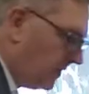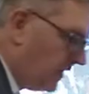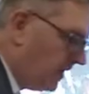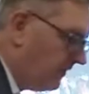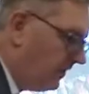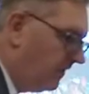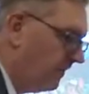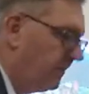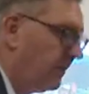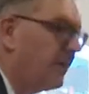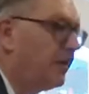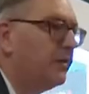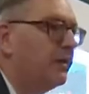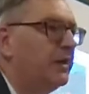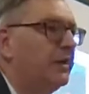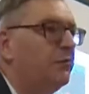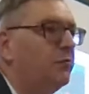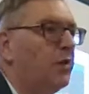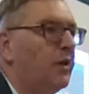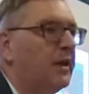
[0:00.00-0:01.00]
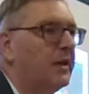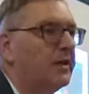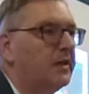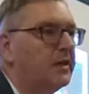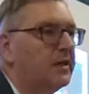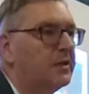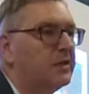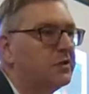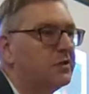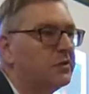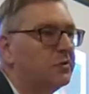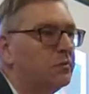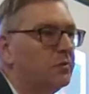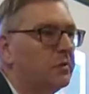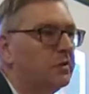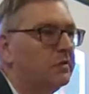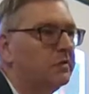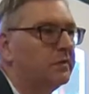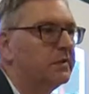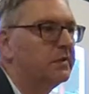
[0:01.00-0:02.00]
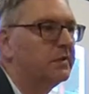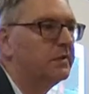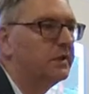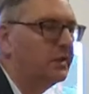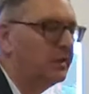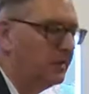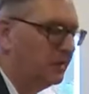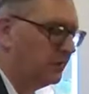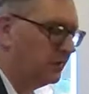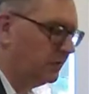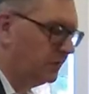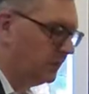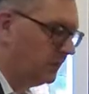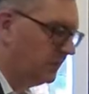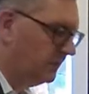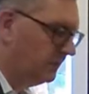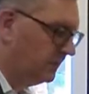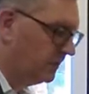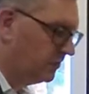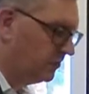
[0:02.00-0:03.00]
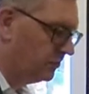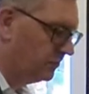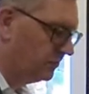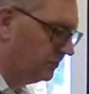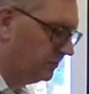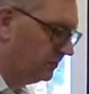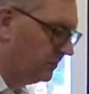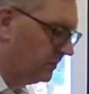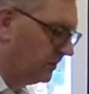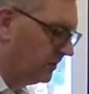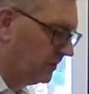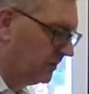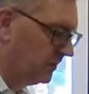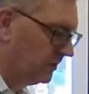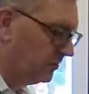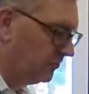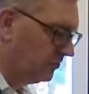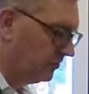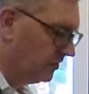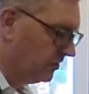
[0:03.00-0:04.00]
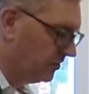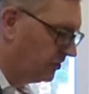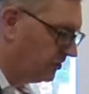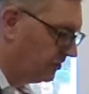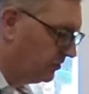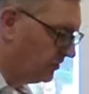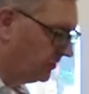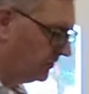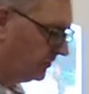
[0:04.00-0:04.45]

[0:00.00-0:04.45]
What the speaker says: but very rarely interwoven in the visual tradition.